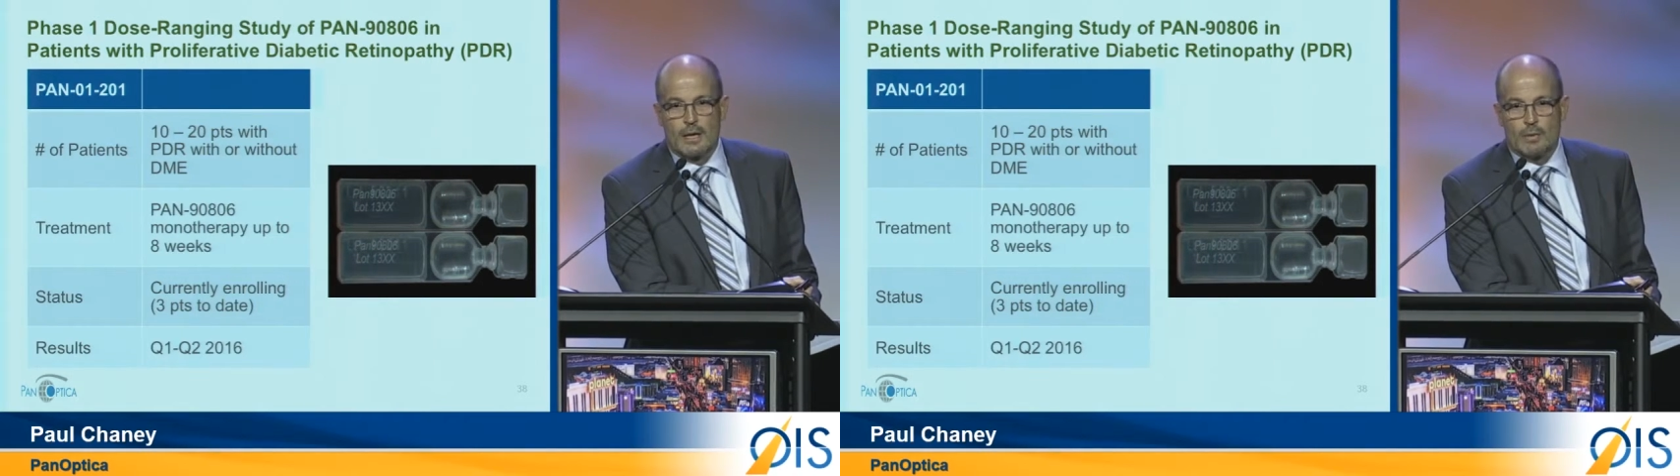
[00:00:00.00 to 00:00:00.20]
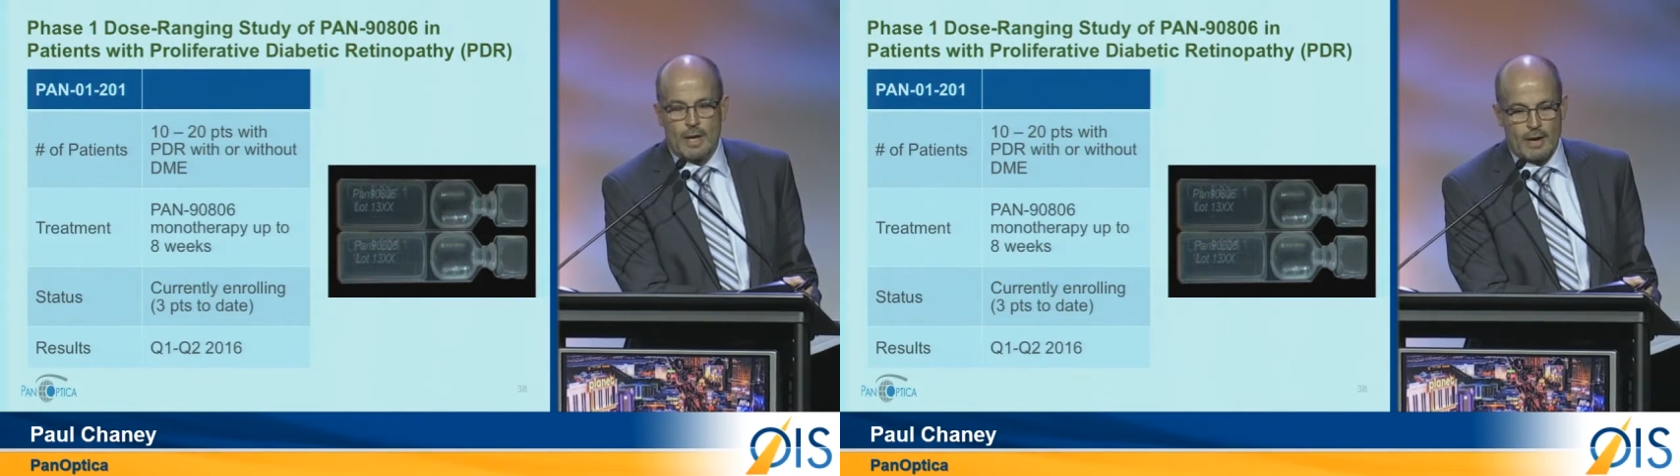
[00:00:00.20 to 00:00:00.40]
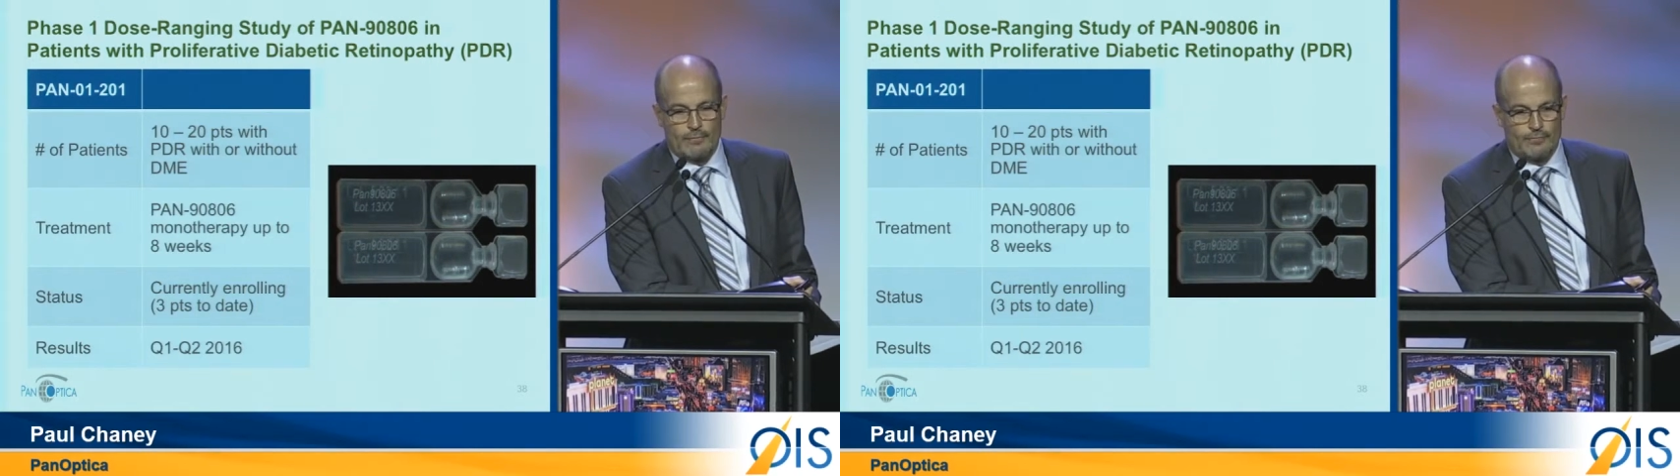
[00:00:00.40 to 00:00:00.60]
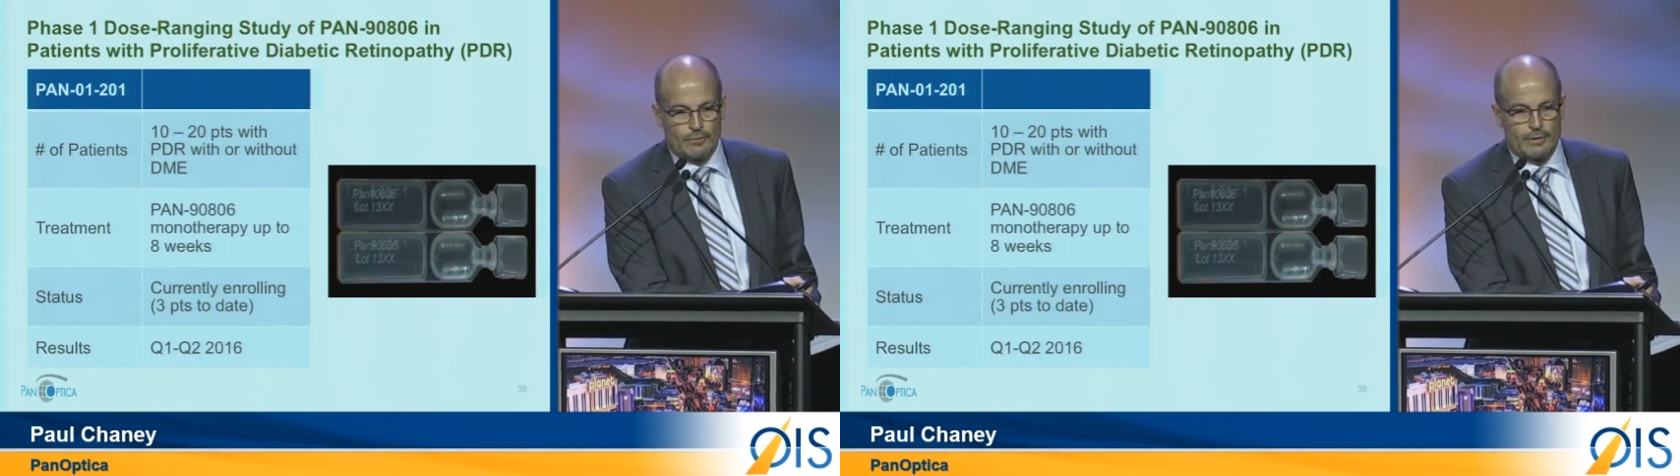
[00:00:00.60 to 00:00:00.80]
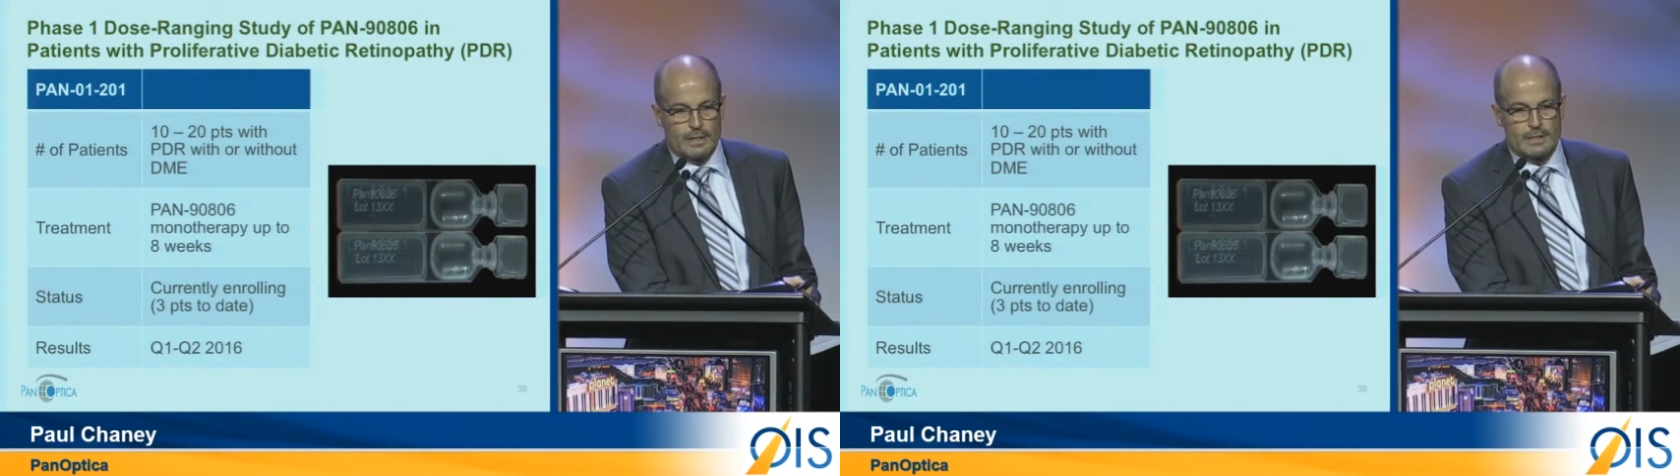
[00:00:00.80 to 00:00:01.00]
and we'll have the
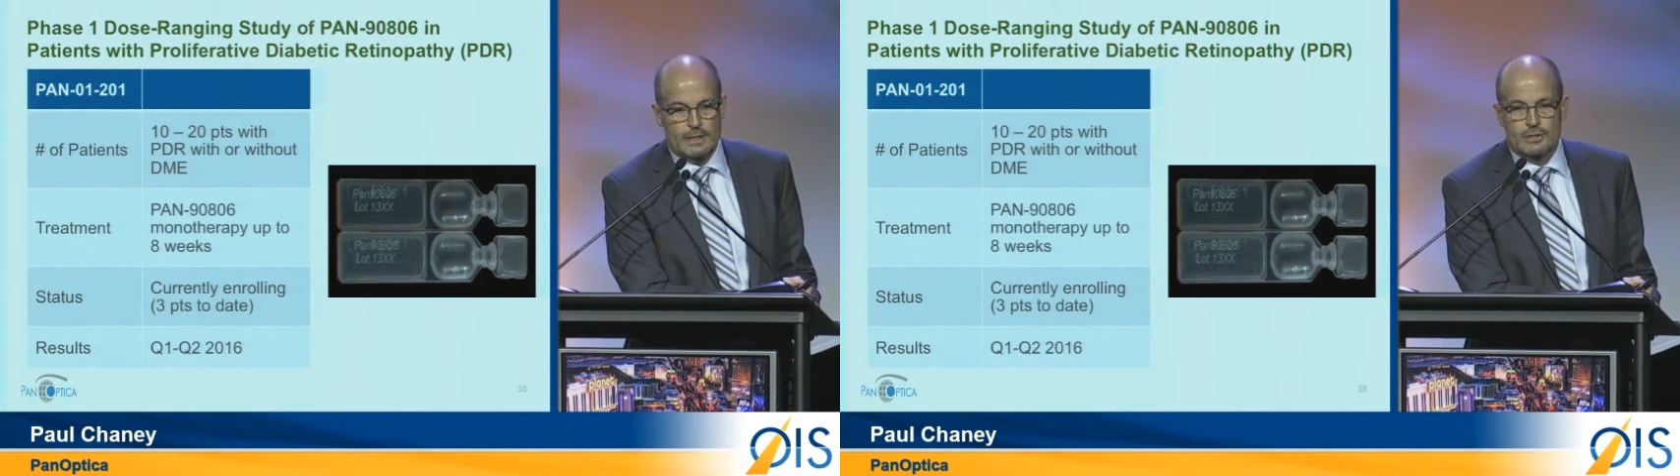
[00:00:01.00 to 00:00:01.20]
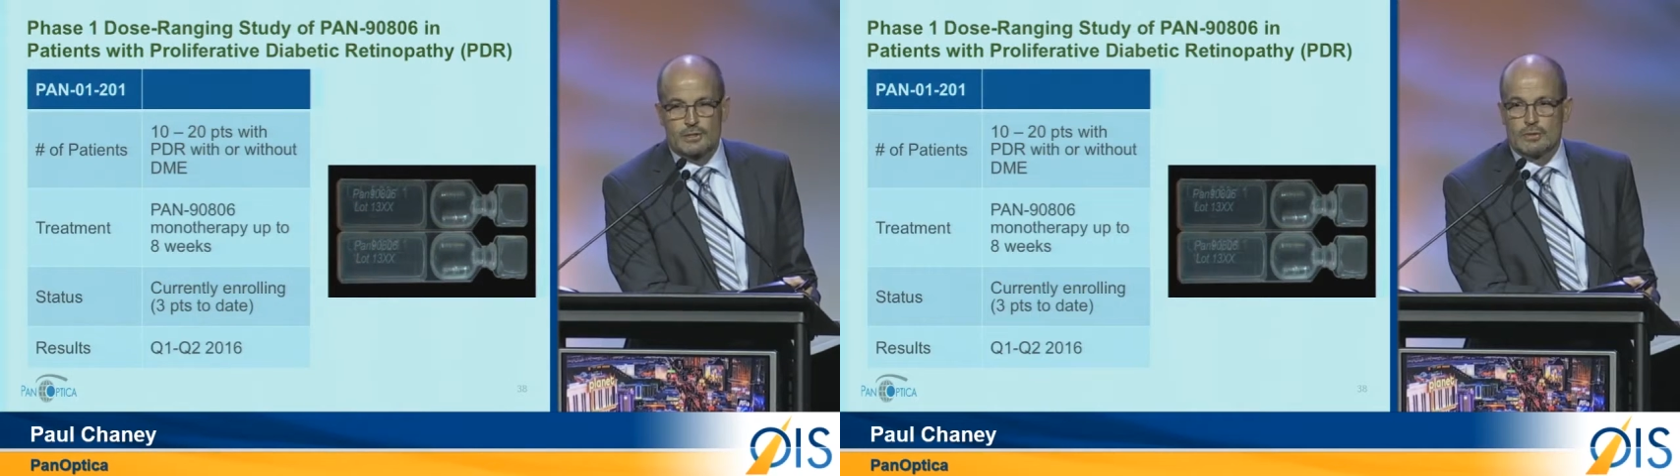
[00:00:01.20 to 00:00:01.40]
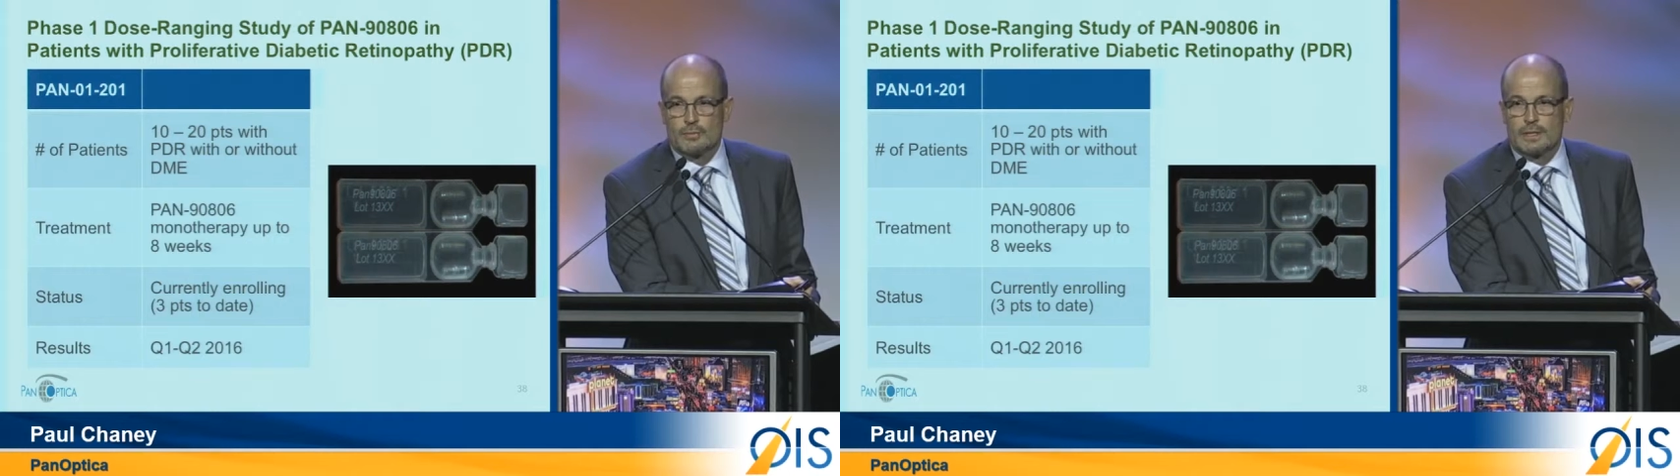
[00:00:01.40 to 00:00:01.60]
full data set soon,